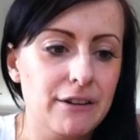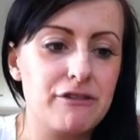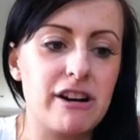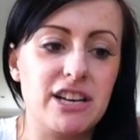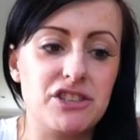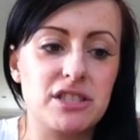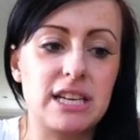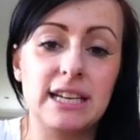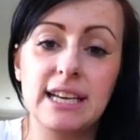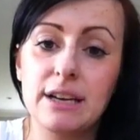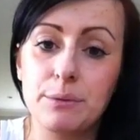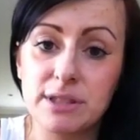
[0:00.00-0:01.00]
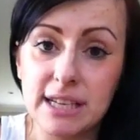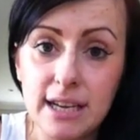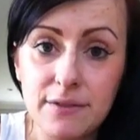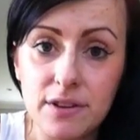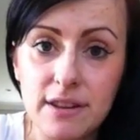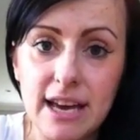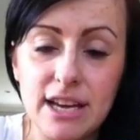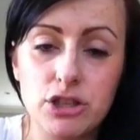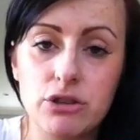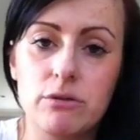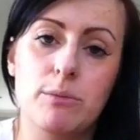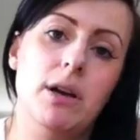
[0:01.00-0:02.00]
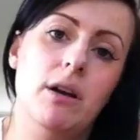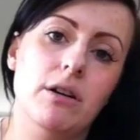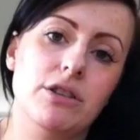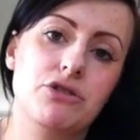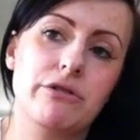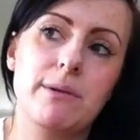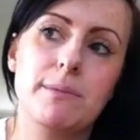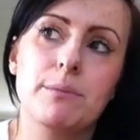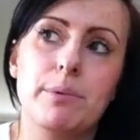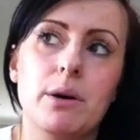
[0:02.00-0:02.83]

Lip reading: for ages, and it was even there during my last treatment,